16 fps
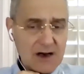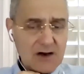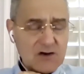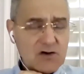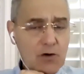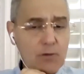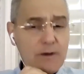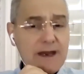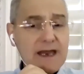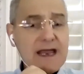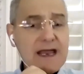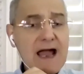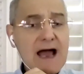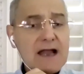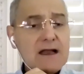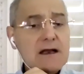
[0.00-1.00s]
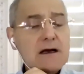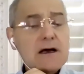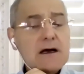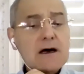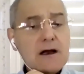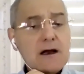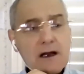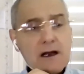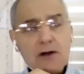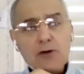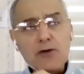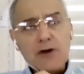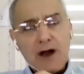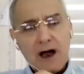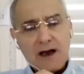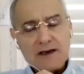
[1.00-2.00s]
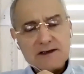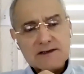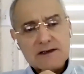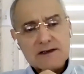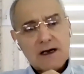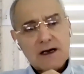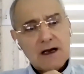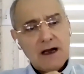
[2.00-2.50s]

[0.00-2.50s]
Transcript: So we can recognize